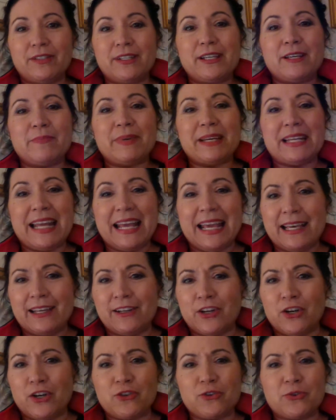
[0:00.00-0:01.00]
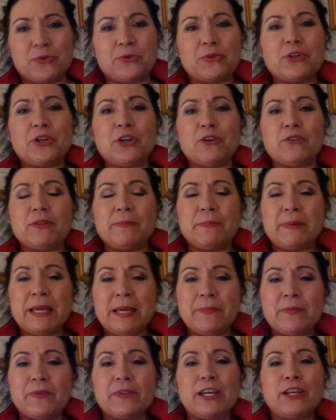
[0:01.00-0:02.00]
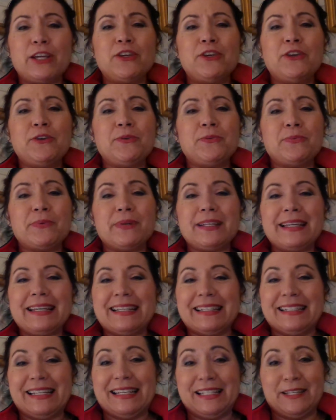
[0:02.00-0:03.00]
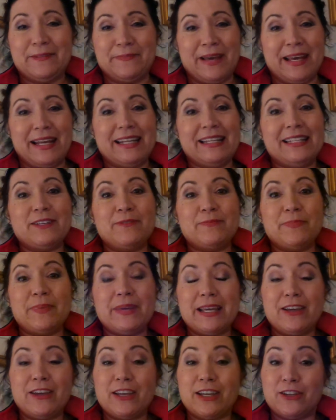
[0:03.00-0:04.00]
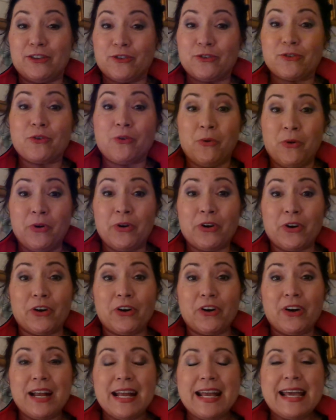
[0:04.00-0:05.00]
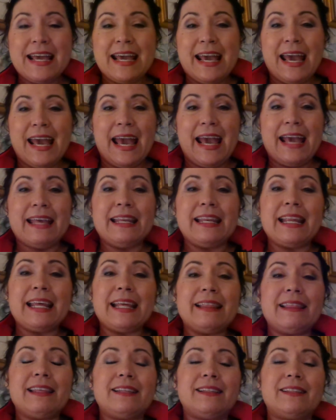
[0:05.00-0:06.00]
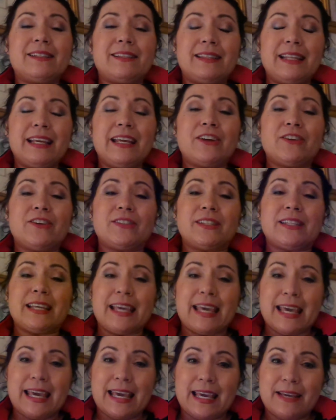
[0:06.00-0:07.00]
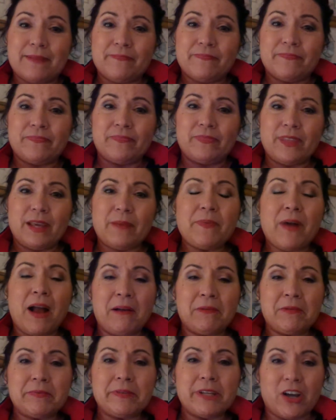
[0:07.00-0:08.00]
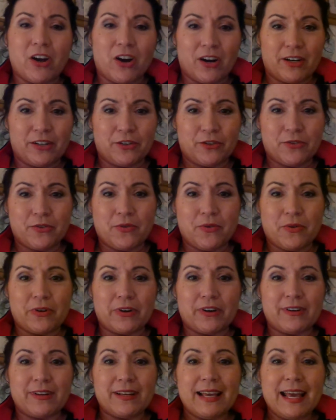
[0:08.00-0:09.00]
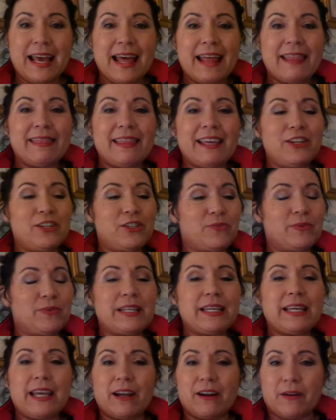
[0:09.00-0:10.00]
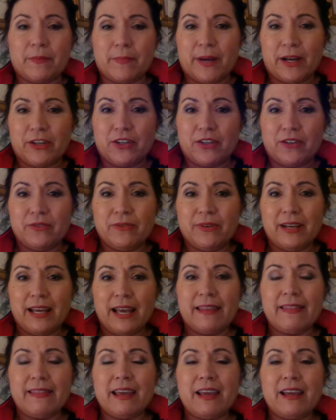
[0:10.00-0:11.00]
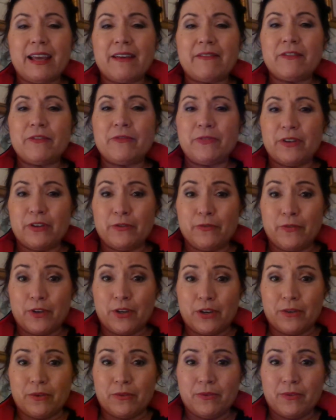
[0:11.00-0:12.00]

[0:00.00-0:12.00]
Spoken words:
It could be an aunt, uncle. The people that you really anticipated to be in your corner. And here's the key. They probably are in your corner. They just really care about you, and they have a fear for you.